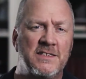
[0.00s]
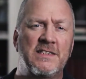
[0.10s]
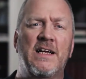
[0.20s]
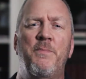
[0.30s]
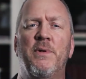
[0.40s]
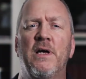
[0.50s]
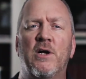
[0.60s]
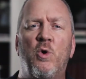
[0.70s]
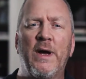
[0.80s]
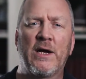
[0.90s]
A couple
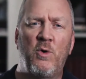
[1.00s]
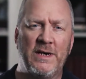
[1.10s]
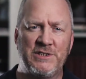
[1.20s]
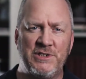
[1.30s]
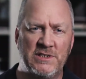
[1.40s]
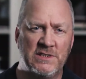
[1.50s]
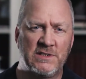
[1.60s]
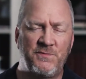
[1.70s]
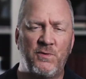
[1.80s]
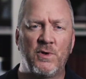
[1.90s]
of quick
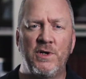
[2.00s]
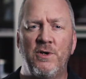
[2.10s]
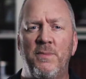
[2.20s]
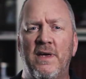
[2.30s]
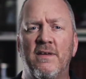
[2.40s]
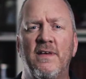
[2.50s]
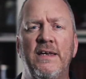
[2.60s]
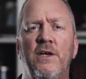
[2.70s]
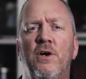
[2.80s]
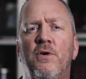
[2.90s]
questions for you because I
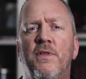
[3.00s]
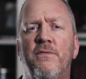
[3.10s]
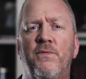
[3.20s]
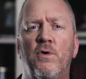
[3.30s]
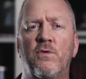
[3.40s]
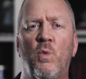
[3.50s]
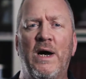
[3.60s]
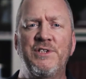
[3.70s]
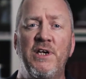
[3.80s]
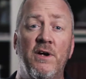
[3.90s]
know that folks
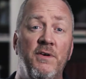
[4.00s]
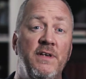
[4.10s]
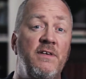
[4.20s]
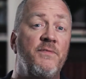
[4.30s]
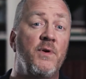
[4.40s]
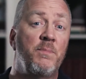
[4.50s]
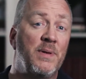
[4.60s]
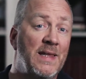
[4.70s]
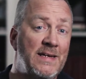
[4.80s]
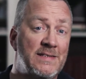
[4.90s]
watching are in different
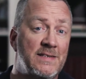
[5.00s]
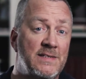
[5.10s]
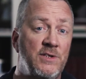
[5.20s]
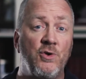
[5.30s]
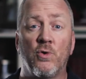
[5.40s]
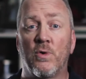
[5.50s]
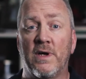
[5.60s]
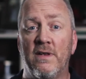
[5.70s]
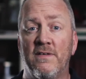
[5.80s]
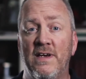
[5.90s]
places in your
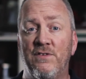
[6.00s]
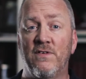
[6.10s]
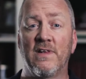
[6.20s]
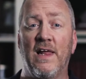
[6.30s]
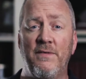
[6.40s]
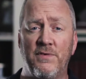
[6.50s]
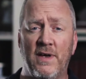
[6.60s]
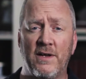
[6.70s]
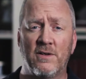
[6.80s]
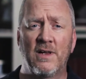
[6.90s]
organization's life
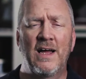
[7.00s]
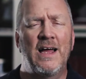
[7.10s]
cycle.